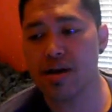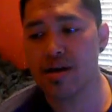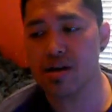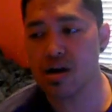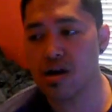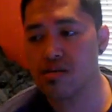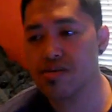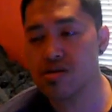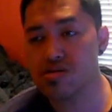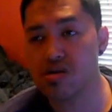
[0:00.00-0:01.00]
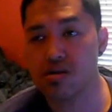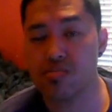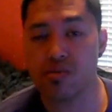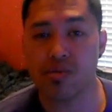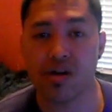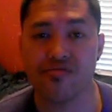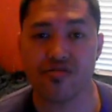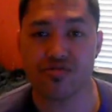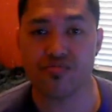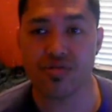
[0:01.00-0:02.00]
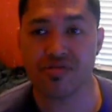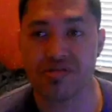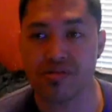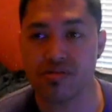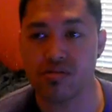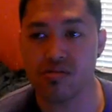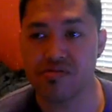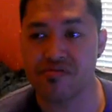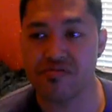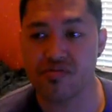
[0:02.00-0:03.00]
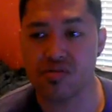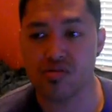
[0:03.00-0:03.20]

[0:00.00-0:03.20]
and I'm here to talk about my first impression of